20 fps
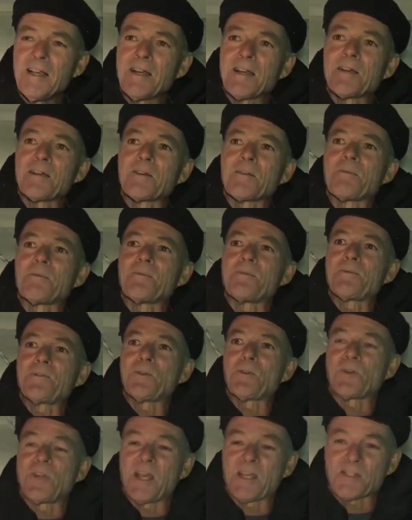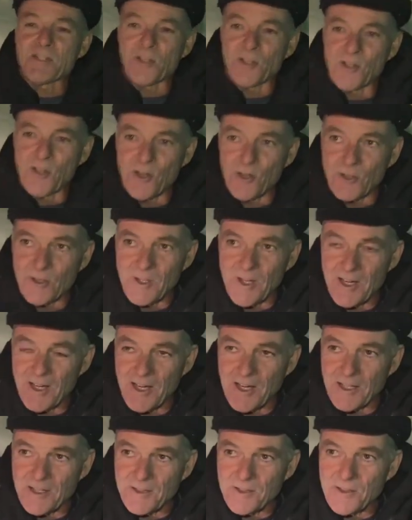a few days ago
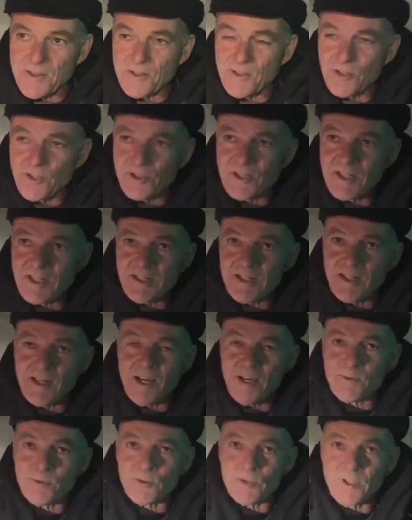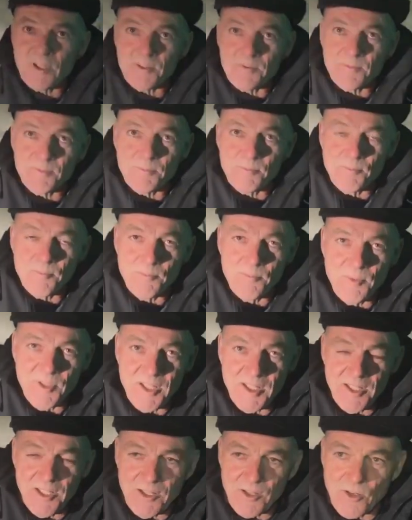I thought that I would
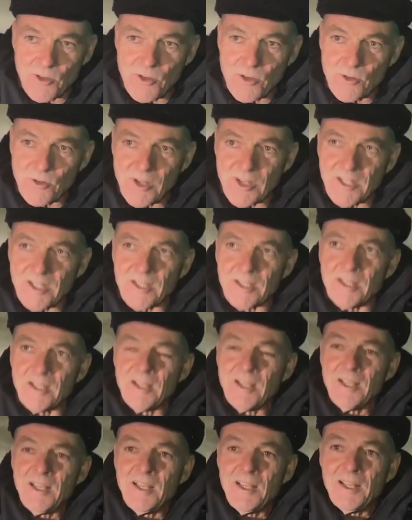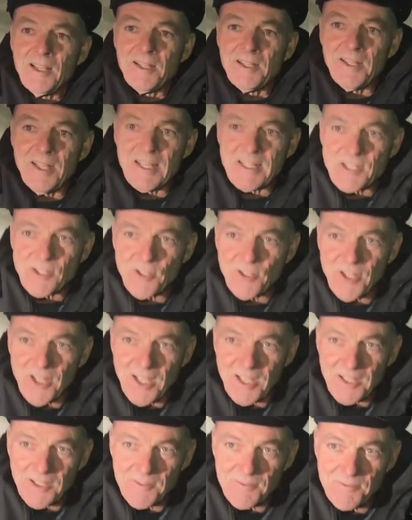be here already
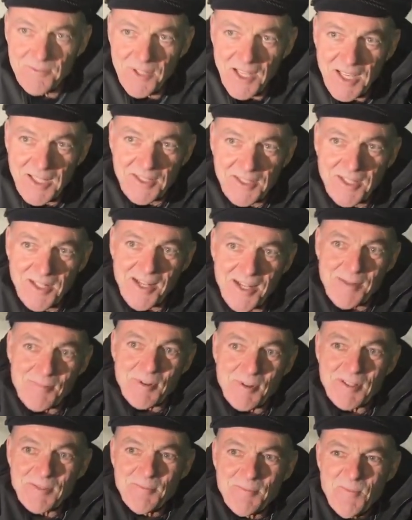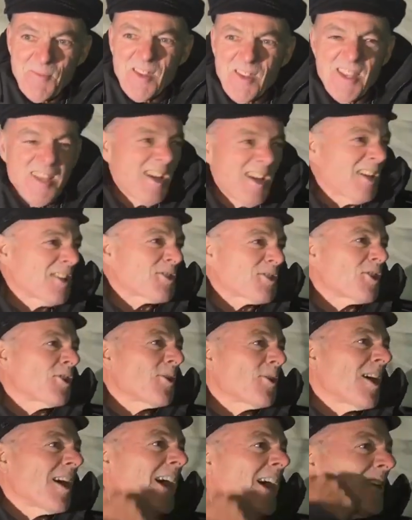yesterday daytime.
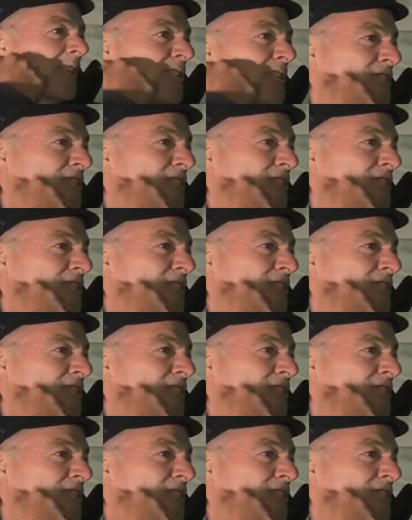So I had a